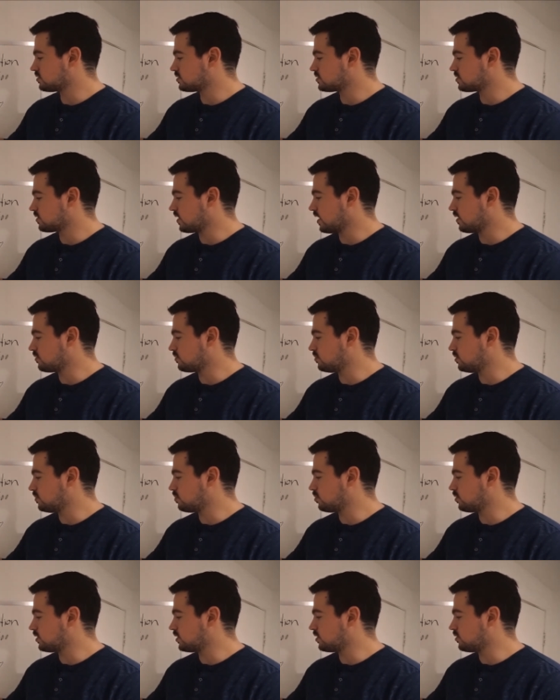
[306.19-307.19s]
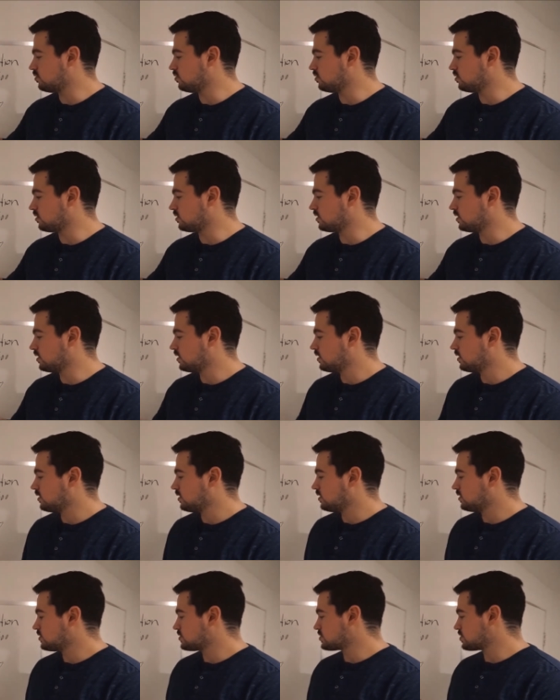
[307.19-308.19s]
So that would be pretty cool.
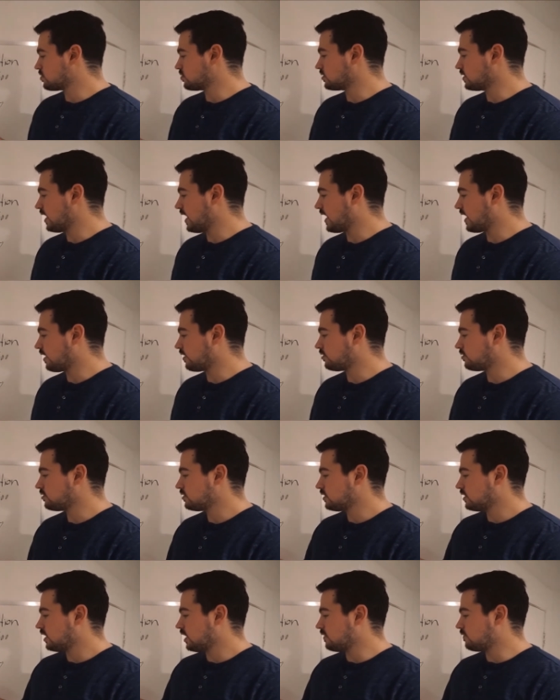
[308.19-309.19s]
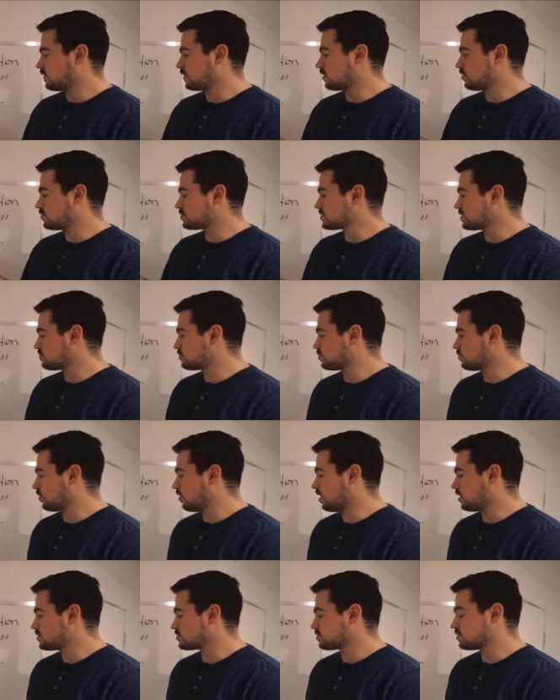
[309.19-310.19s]
So now, if it goes up to
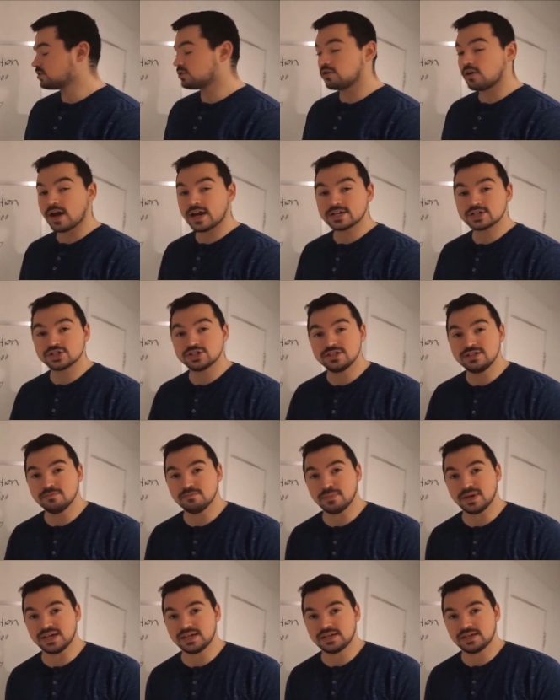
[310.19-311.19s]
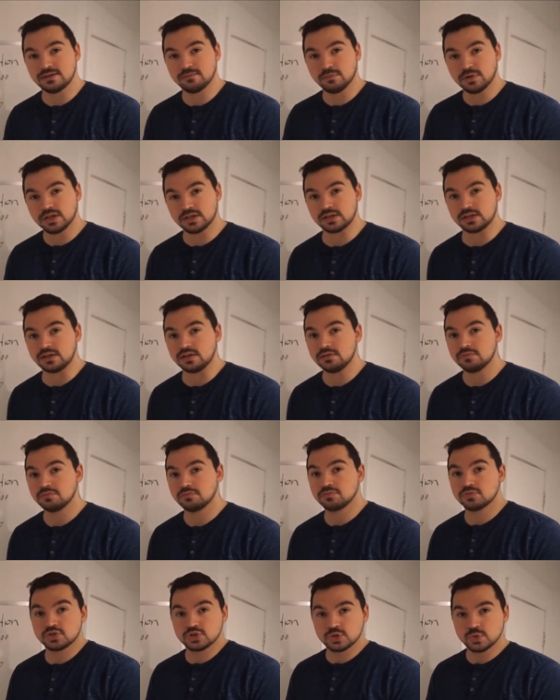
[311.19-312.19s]
100, you're actually making money.
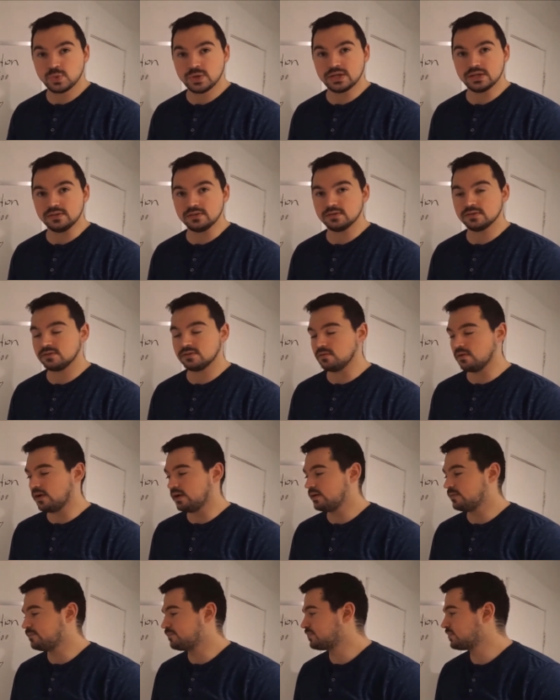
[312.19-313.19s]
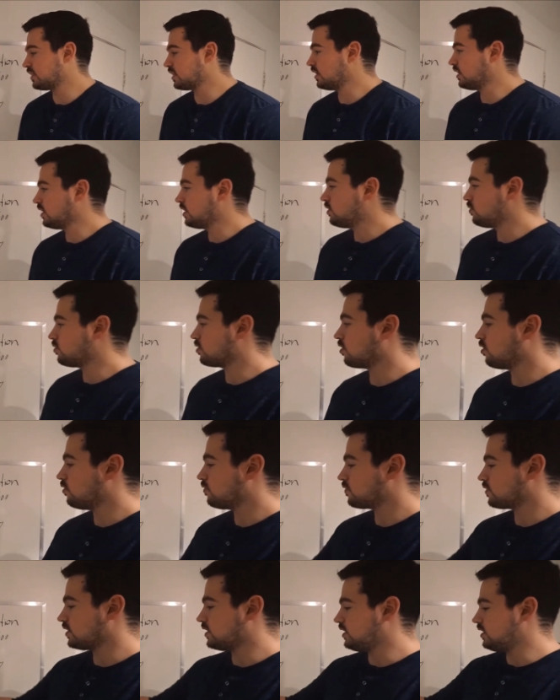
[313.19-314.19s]
Sweet, right? Where
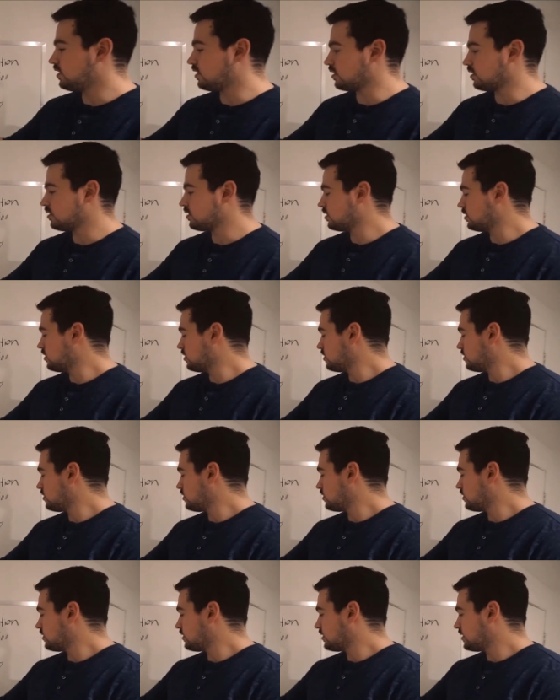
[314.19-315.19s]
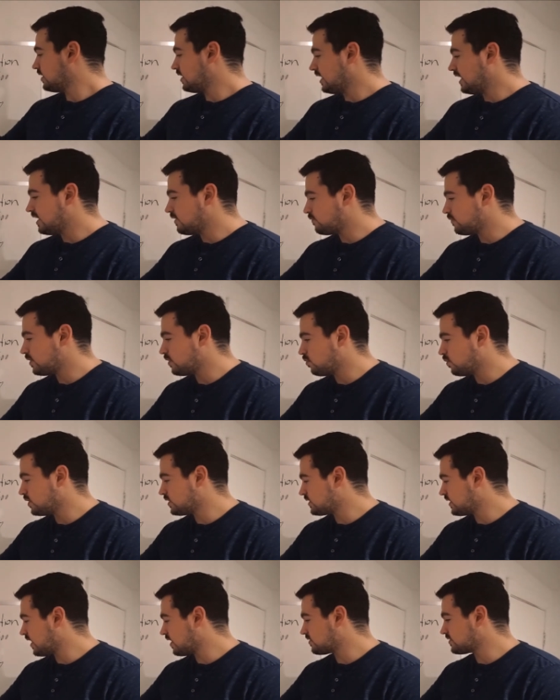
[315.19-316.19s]
over here, if it
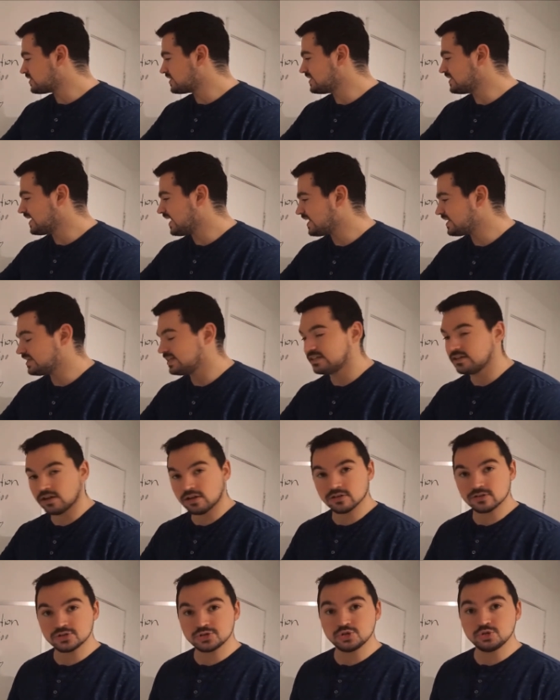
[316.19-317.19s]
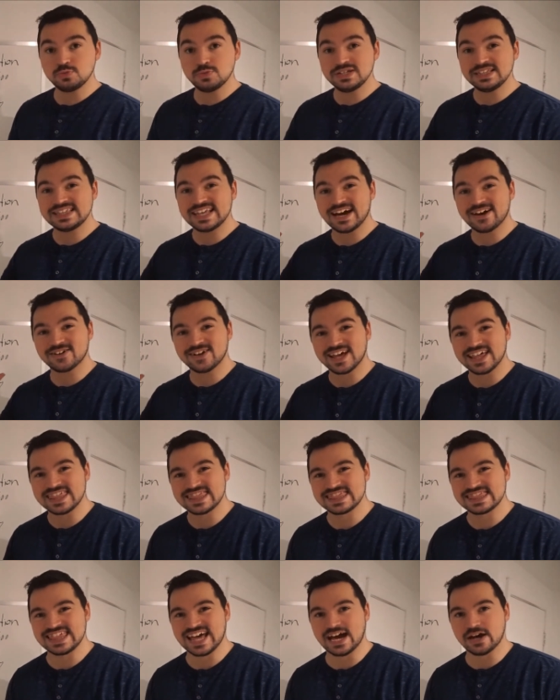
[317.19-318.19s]
went down to $90, you'd be down
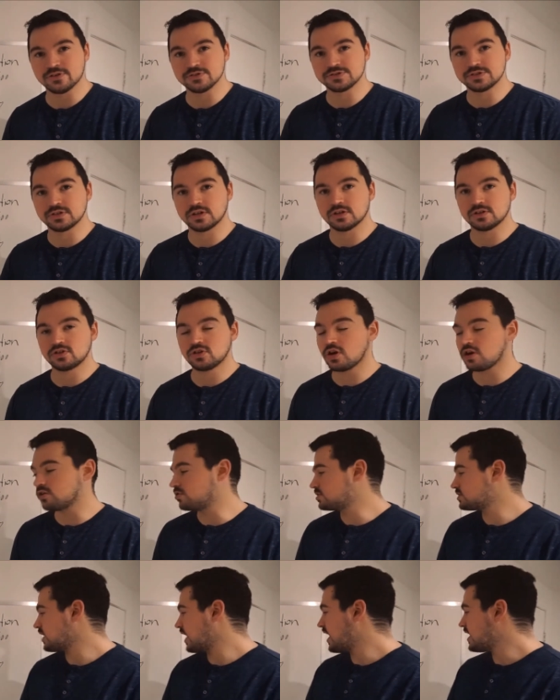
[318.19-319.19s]
$1,000.